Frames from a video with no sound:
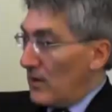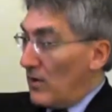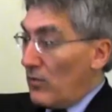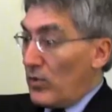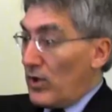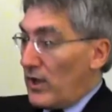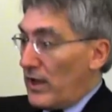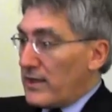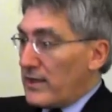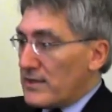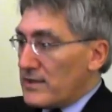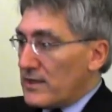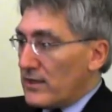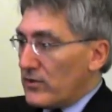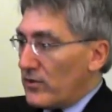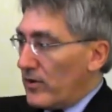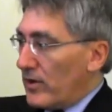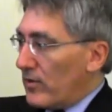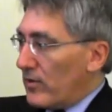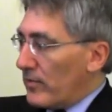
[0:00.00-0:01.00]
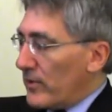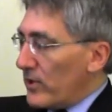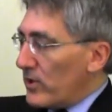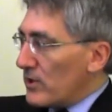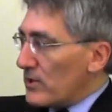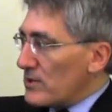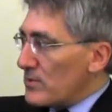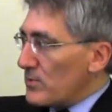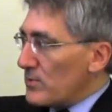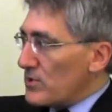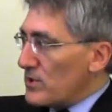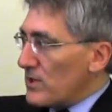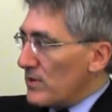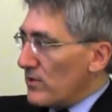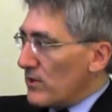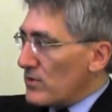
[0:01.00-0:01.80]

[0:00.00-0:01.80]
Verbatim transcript: Well, I can tell you how Americans perceive